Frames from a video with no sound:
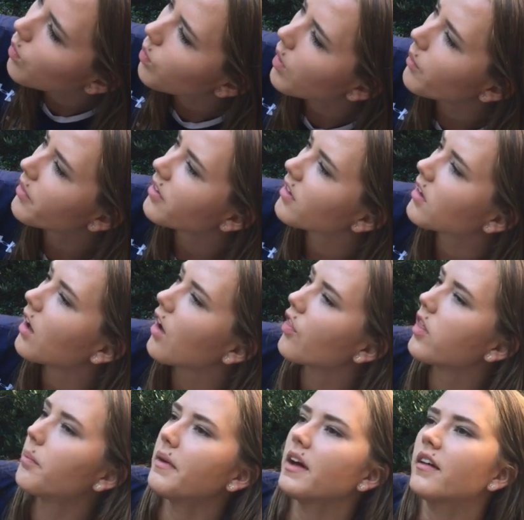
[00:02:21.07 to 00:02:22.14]
What was it
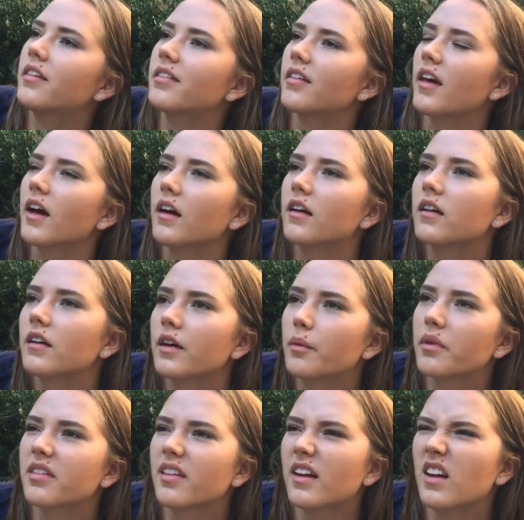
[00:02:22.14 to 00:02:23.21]
called? The Big Sick. It
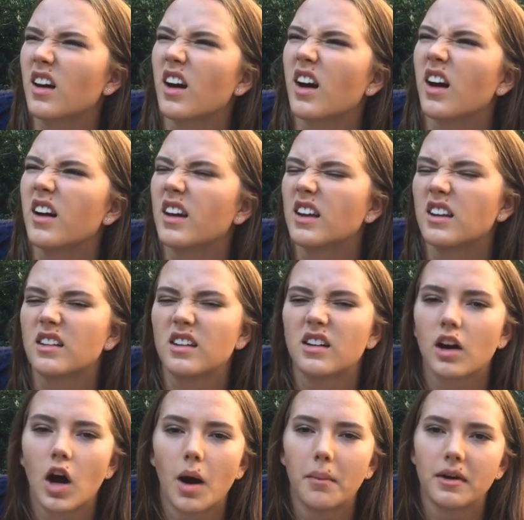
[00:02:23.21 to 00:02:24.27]
was like a
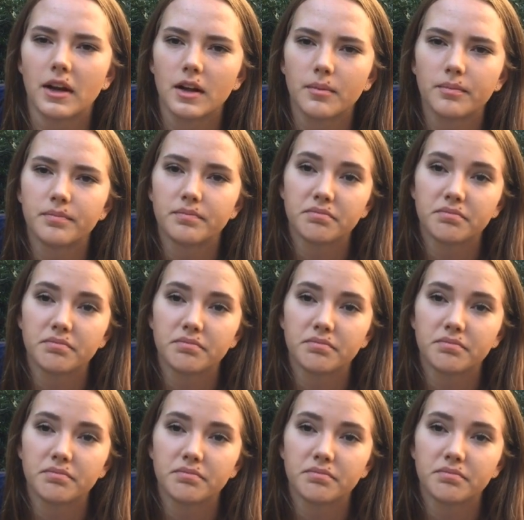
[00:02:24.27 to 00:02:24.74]
indie comedy.